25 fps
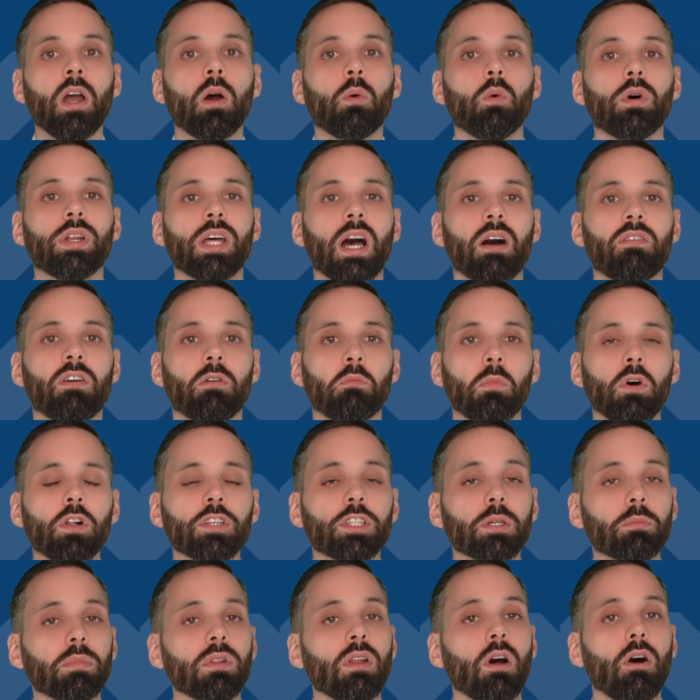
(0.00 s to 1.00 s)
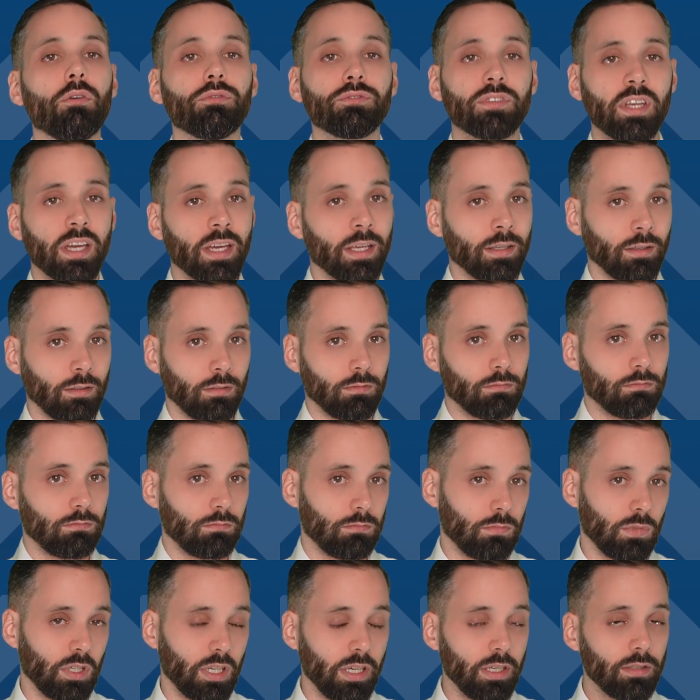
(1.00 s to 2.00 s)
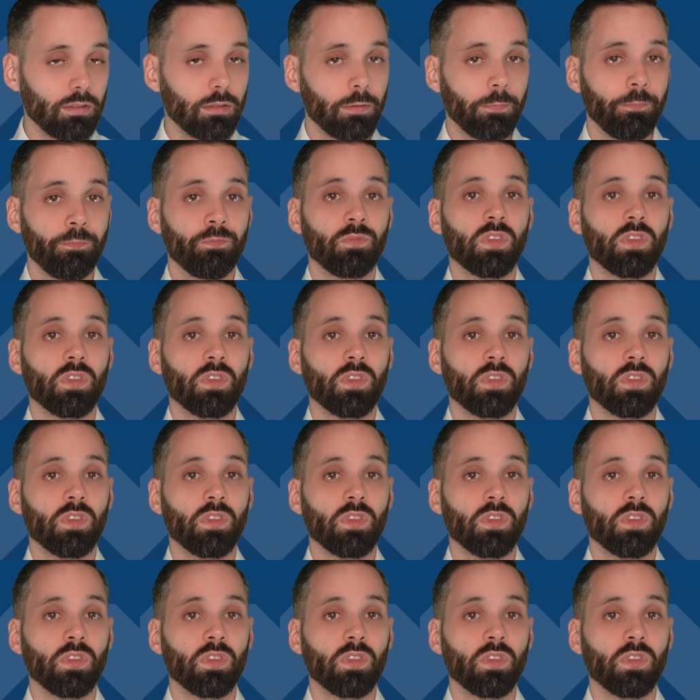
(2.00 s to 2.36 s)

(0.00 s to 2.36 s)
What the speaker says: would have a multiple of 10, right?